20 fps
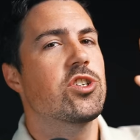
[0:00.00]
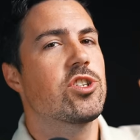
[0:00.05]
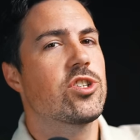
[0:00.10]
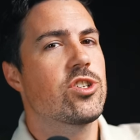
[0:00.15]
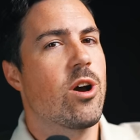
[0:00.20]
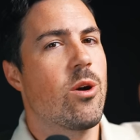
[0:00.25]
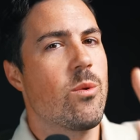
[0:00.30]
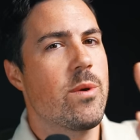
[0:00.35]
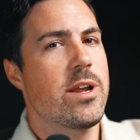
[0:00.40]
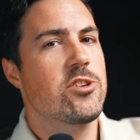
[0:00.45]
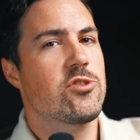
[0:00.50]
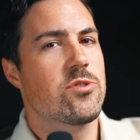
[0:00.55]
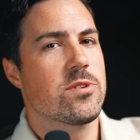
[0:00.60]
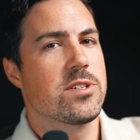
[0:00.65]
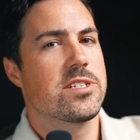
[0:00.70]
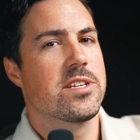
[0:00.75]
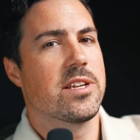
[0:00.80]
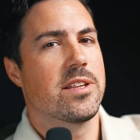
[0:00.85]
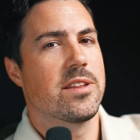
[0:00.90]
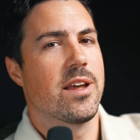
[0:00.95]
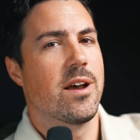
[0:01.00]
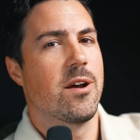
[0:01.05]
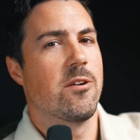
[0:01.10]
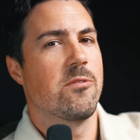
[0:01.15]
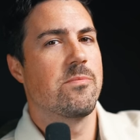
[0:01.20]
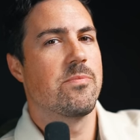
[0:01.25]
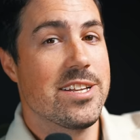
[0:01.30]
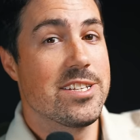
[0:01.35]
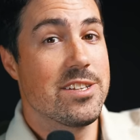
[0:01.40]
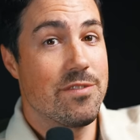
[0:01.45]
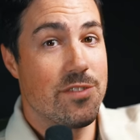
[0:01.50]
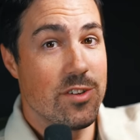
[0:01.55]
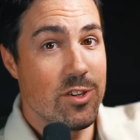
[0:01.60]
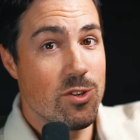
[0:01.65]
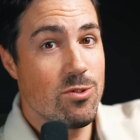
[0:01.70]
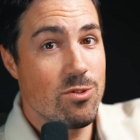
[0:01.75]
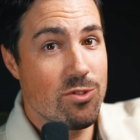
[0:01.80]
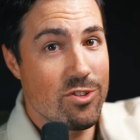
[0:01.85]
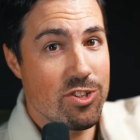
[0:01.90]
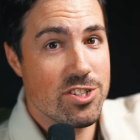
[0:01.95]
so interesting though is if
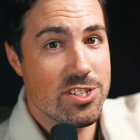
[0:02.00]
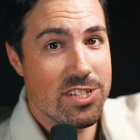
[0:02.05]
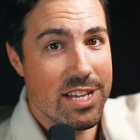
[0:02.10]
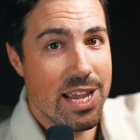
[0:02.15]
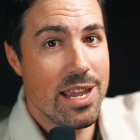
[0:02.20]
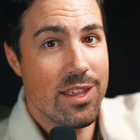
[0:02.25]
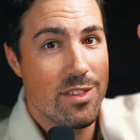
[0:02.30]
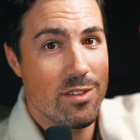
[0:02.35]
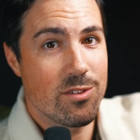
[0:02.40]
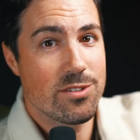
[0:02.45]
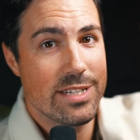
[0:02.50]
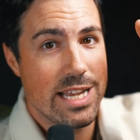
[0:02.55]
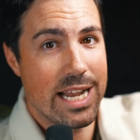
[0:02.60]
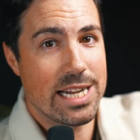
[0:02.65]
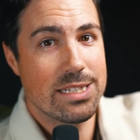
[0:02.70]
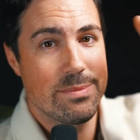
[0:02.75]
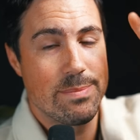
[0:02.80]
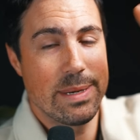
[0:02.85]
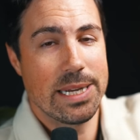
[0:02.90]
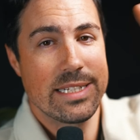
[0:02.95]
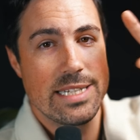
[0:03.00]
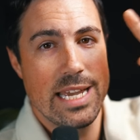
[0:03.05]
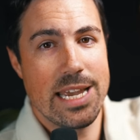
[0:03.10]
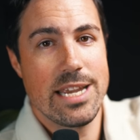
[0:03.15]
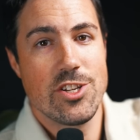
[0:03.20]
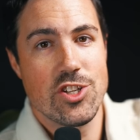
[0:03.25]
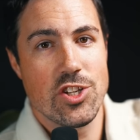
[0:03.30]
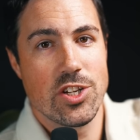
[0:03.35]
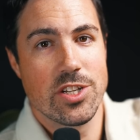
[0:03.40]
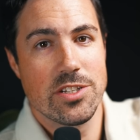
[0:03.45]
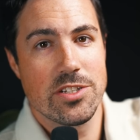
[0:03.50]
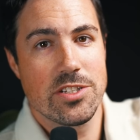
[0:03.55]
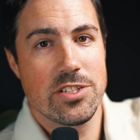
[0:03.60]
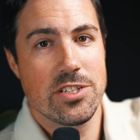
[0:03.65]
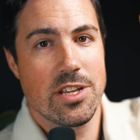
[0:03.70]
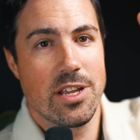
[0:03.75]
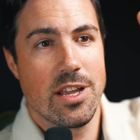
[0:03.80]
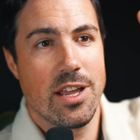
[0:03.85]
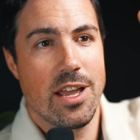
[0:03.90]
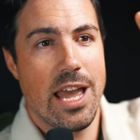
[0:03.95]
you just take those
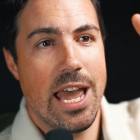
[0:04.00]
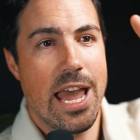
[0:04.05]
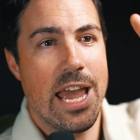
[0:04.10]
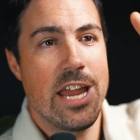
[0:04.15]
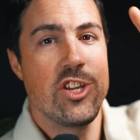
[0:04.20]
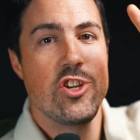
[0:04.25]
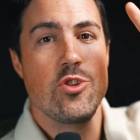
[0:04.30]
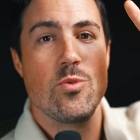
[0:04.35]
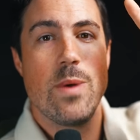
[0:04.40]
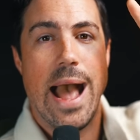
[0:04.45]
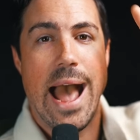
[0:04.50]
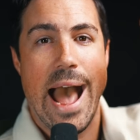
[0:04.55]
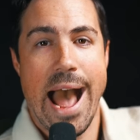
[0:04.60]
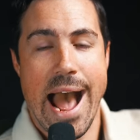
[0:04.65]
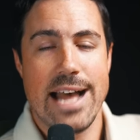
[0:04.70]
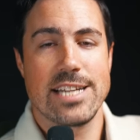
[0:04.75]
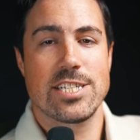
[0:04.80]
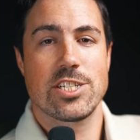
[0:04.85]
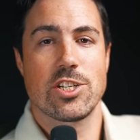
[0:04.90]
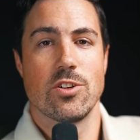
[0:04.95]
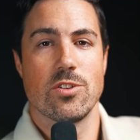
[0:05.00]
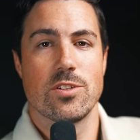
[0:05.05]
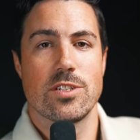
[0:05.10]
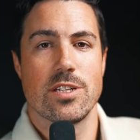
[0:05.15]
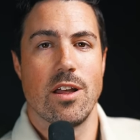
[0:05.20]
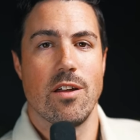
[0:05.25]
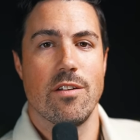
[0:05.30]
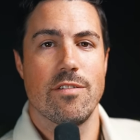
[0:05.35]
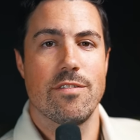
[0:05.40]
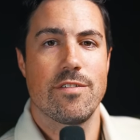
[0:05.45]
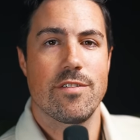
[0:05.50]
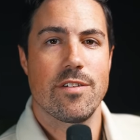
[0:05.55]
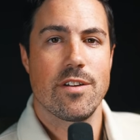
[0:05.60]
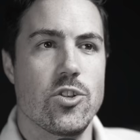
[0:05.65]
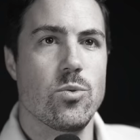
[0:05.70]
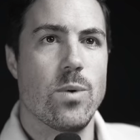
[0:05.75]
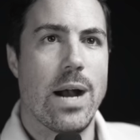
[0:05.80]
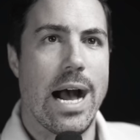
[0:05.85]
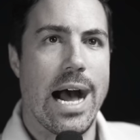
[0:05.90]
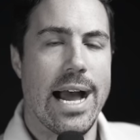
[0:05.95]
expectations and you ask yourself,
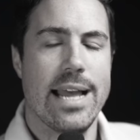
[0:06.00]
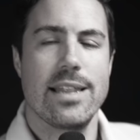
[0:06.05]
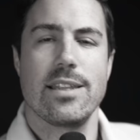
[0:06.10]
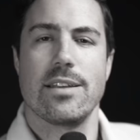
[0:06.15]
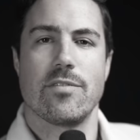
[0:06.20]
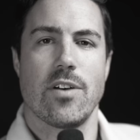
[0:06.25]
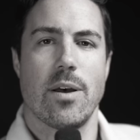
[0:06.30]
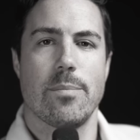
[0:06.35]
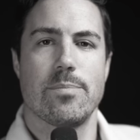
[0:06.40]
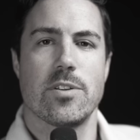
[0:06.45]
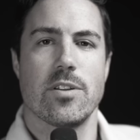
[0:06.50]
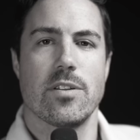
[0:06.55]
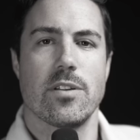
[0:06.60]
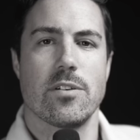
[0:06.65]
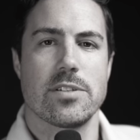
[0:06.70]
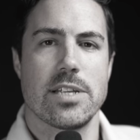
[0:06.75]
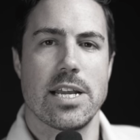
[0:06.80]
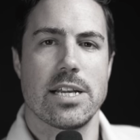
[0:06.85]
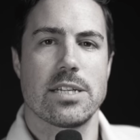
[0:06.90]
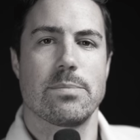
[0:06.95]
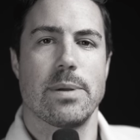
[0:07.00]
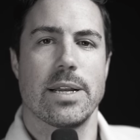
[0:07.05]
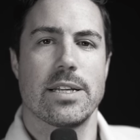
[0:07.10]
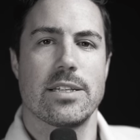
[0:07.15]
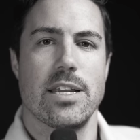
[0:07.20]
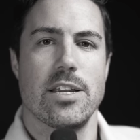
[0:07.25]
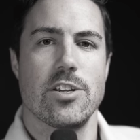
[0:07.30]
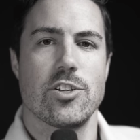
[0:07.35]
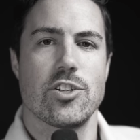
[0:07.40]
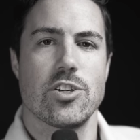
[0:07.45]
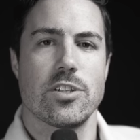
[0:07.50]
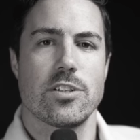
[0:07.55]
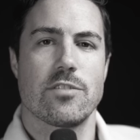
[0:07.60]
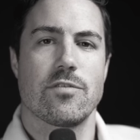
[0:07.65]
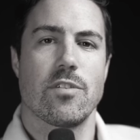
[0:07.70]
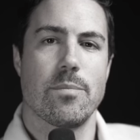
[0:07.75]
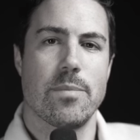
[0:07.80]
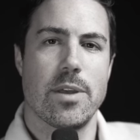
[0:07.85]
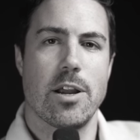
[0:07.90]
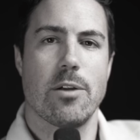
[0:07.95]
do I live up to those expectations
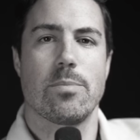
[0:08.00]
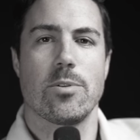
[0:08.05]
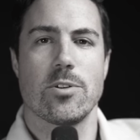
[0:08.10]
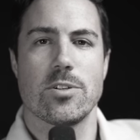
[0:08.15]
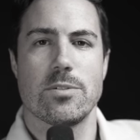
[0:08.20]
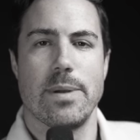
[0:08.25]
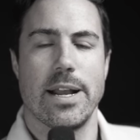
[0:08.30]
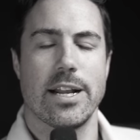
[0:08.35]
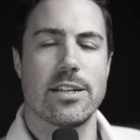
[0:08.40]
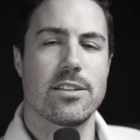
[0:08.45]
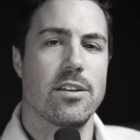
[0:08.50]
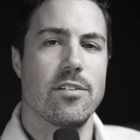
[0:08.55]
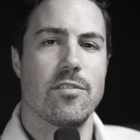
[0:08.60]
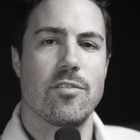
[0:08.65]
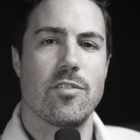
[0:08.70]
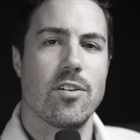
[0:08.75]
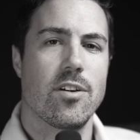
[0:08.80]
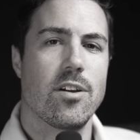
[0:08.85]
from their perspective?